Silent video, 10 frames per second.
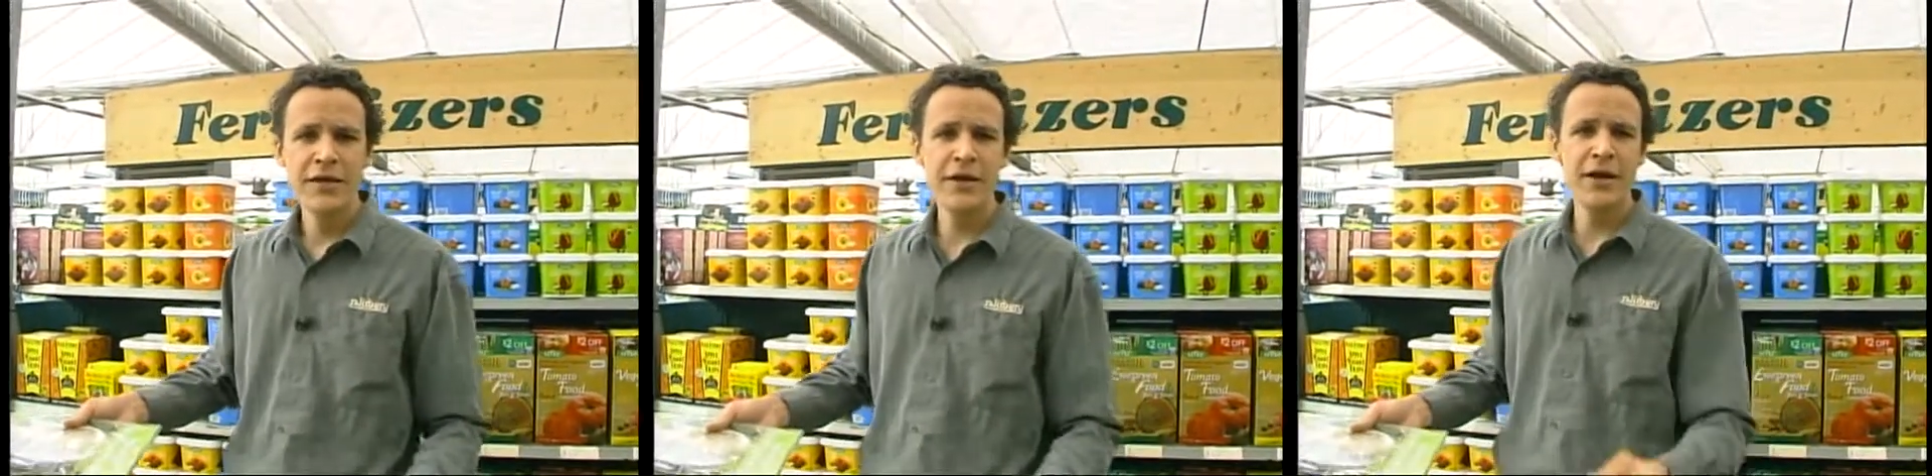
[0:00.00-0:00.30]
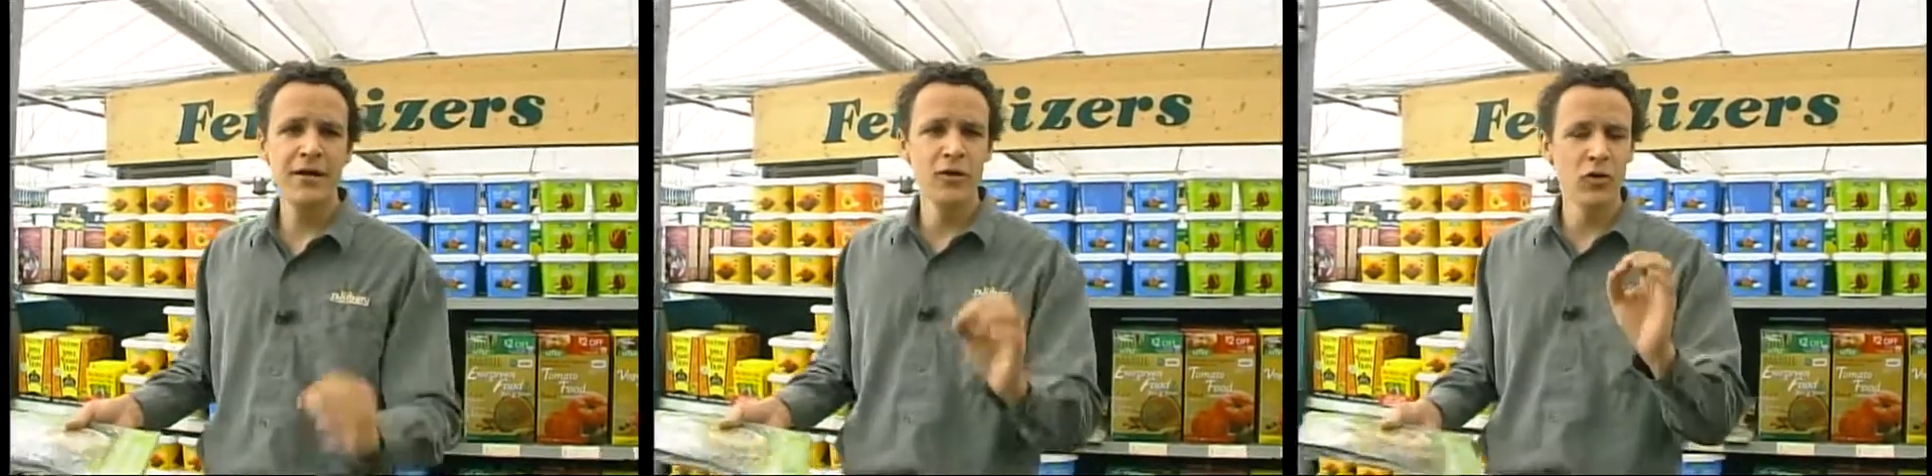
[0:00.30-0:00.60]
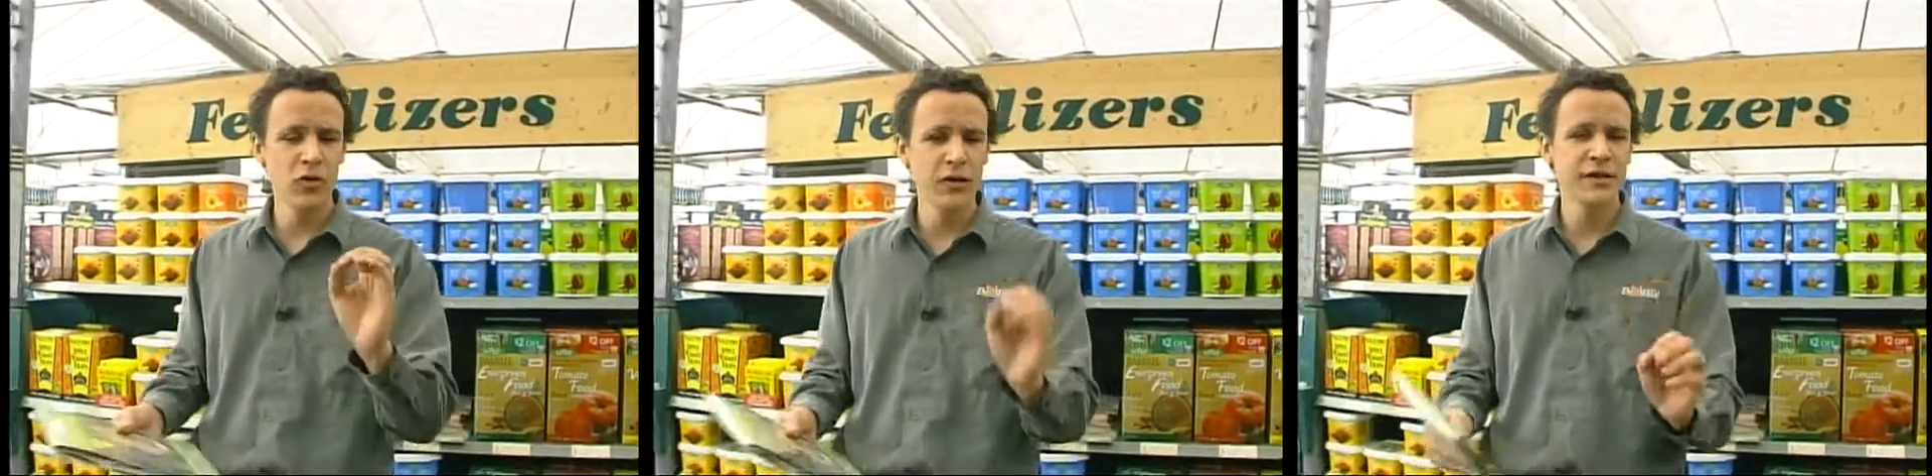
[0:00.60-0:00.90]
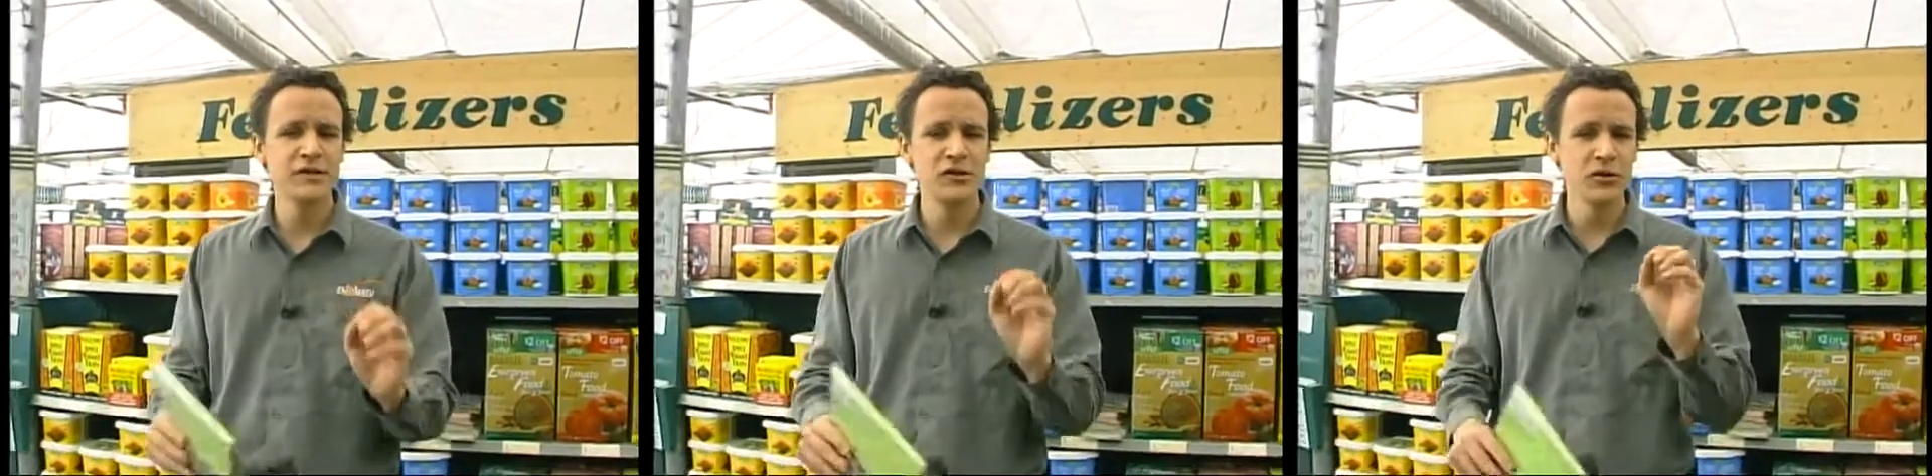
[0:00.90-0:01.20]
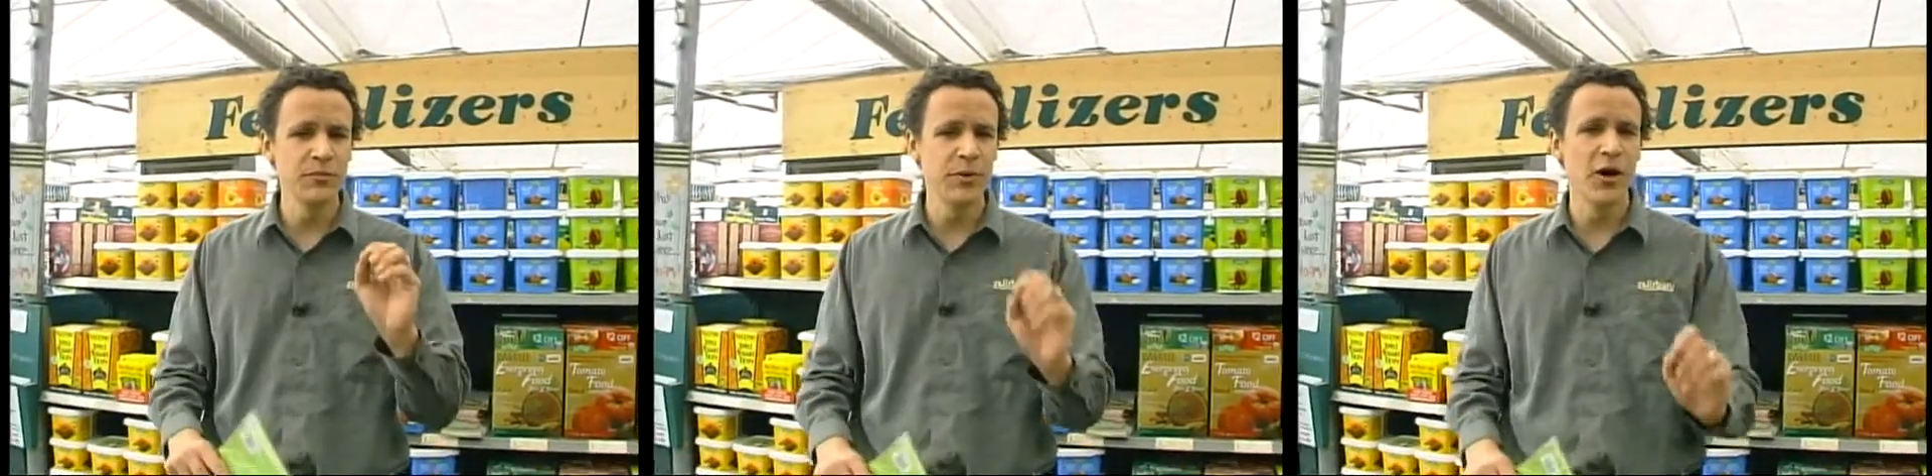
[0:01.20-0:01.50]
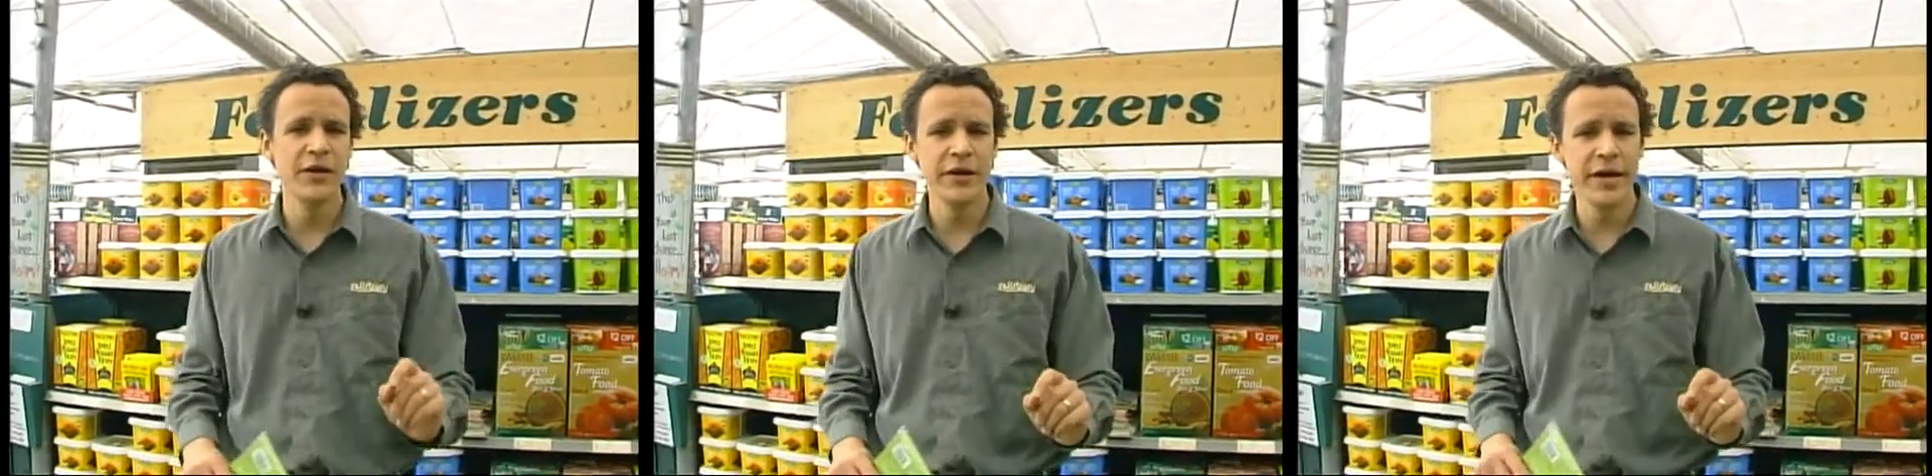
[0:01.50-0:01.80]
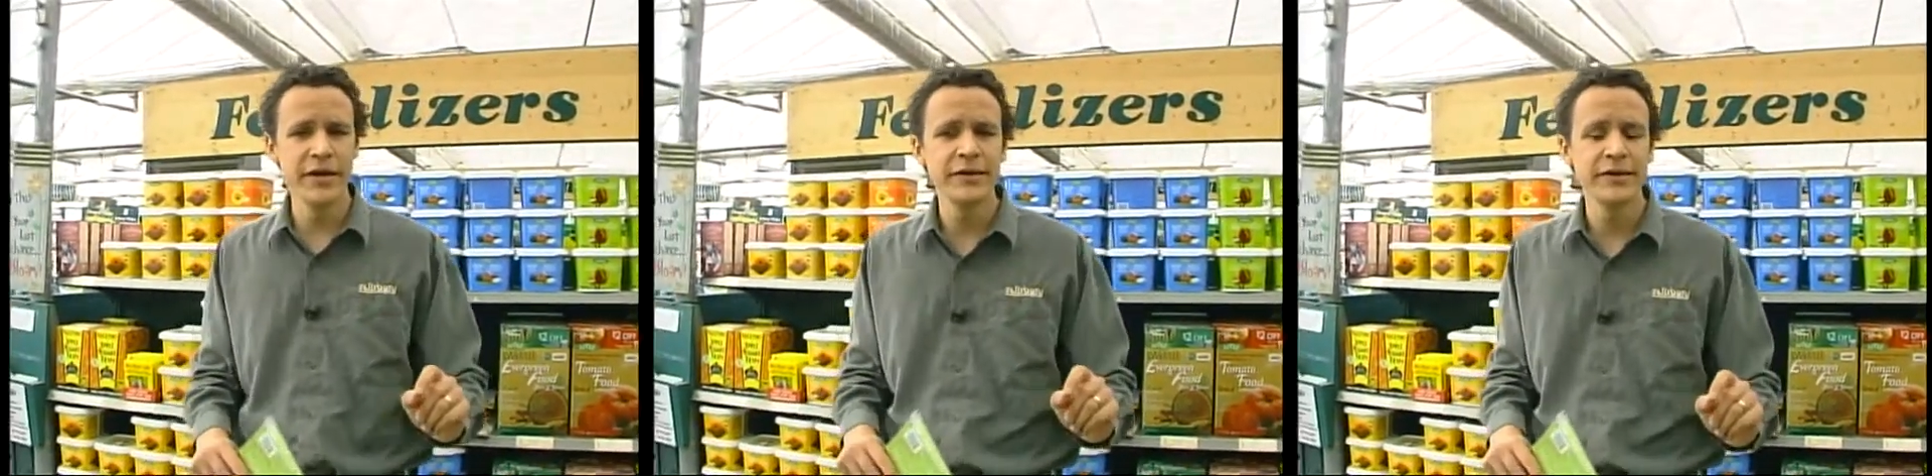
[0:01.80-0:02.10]
then hornets do
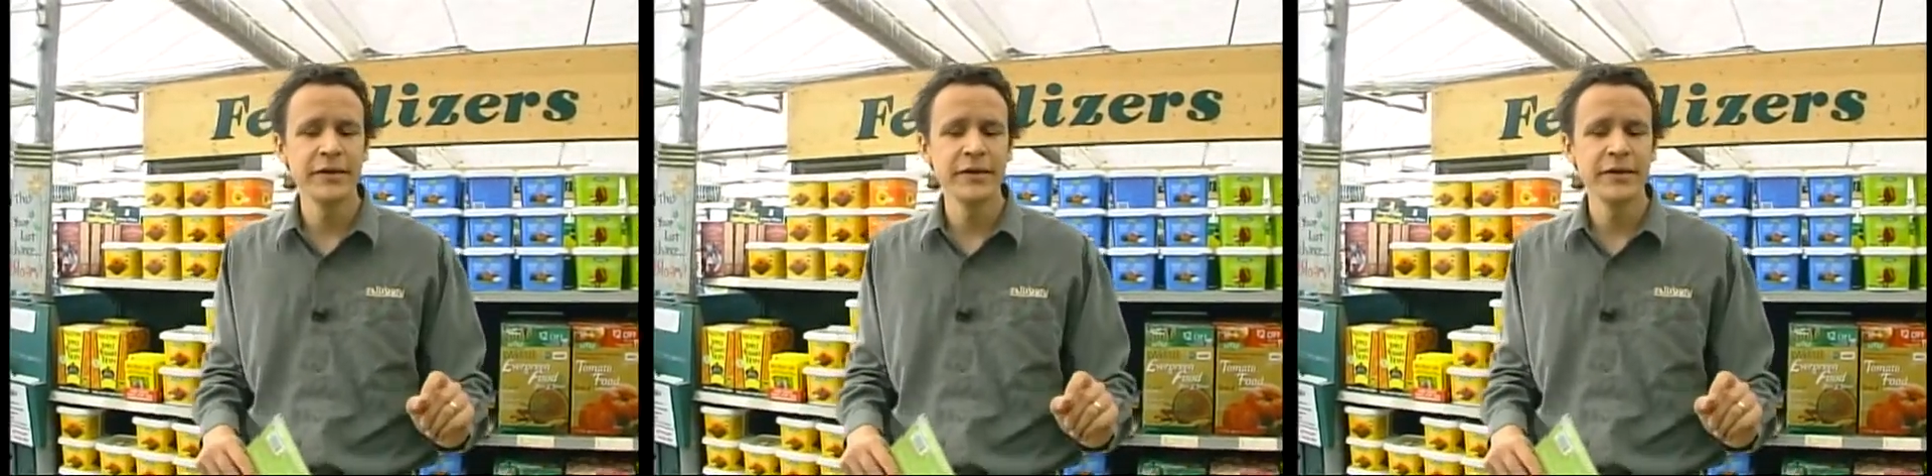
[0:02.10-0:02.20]
pollinate.